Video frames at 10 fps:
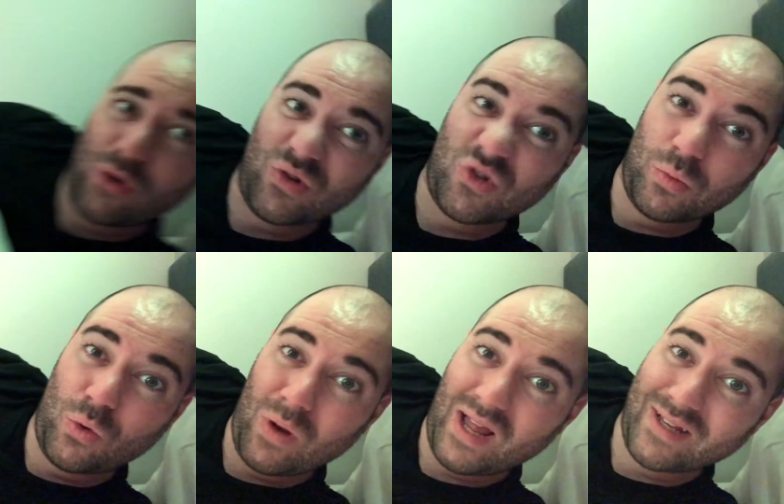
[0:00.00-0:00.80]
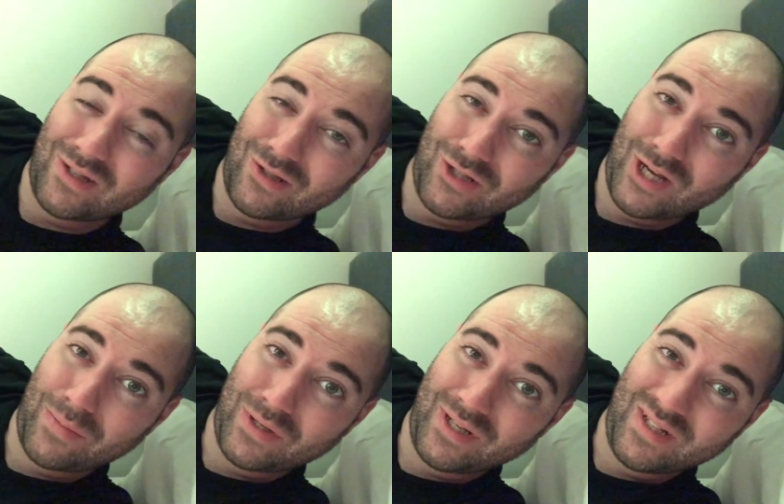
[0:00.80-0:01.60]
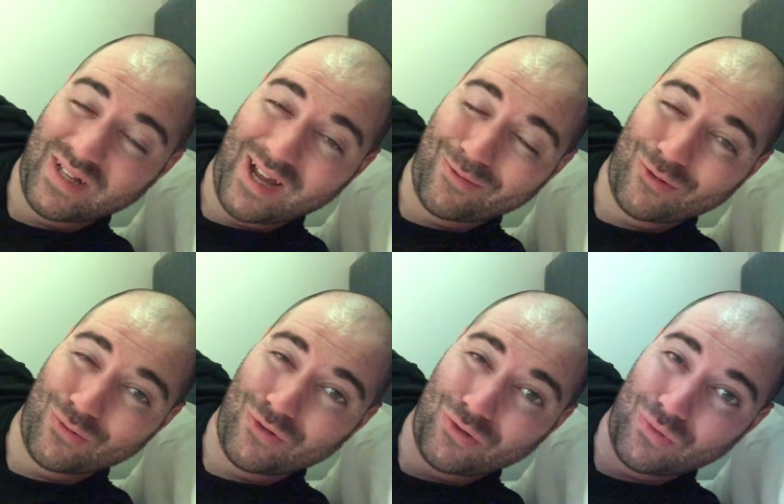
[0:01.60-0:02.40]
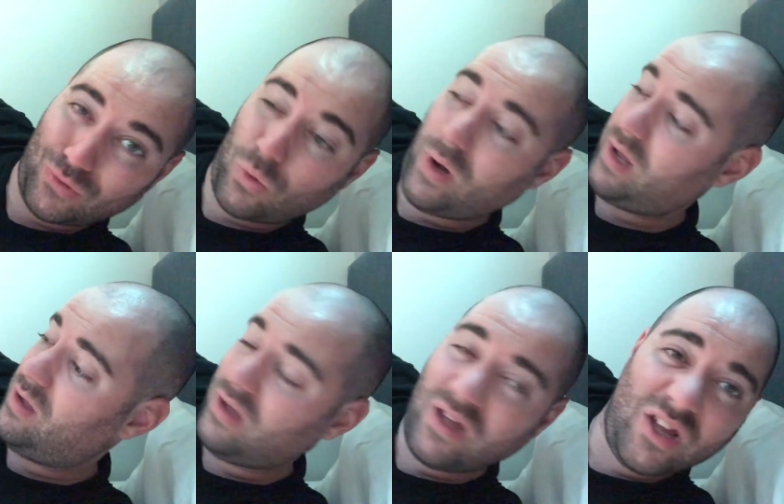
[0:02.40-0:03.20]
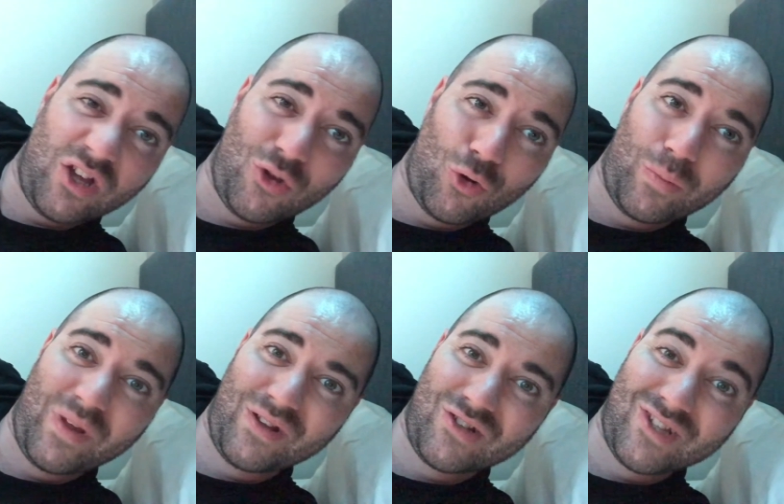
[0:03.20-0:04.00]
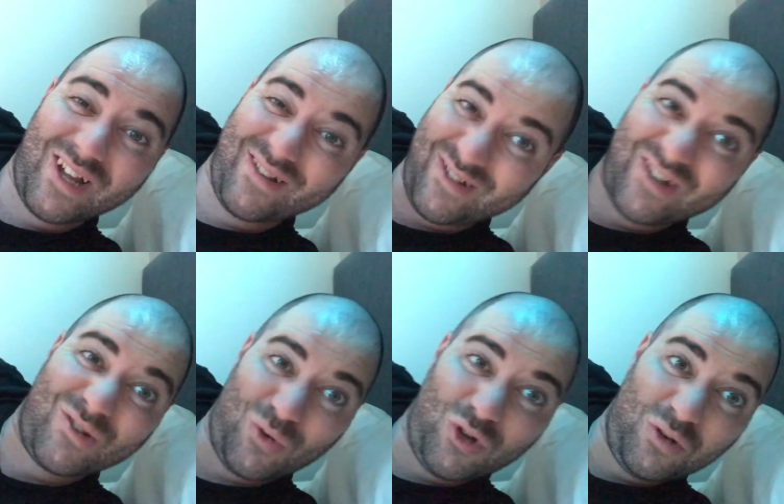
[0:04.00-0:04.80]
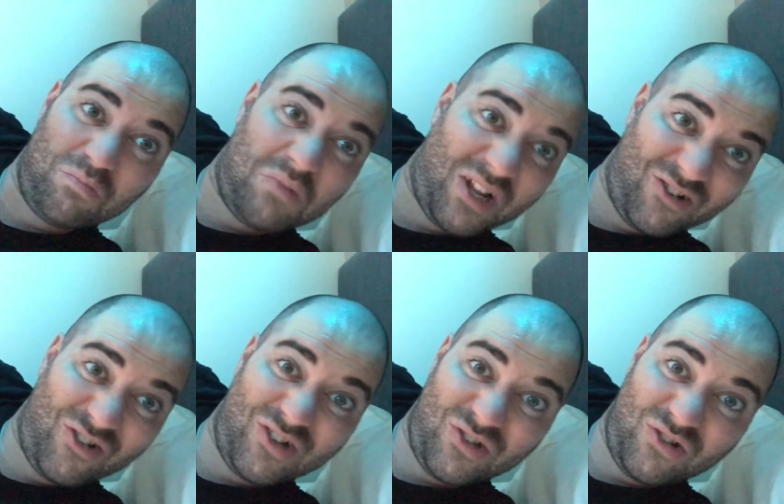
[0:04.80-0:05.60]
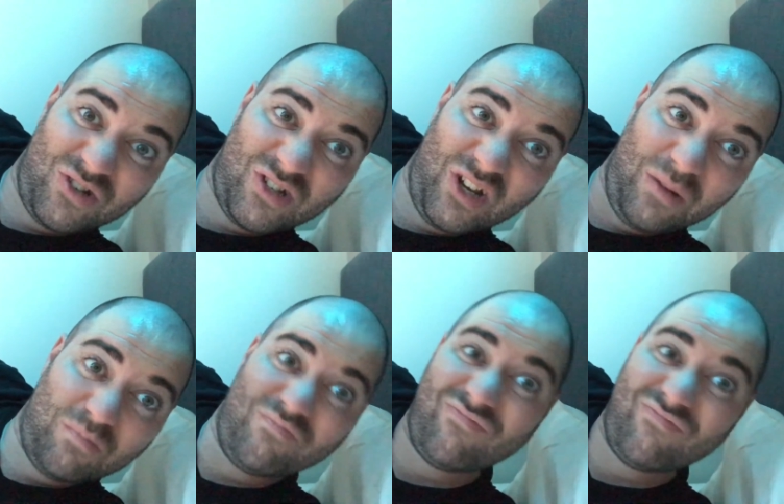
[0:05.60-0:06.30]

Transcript: not as small as the Japanese capsules. This one's quite European style. It's actually quite good. Had a nice night's sleep,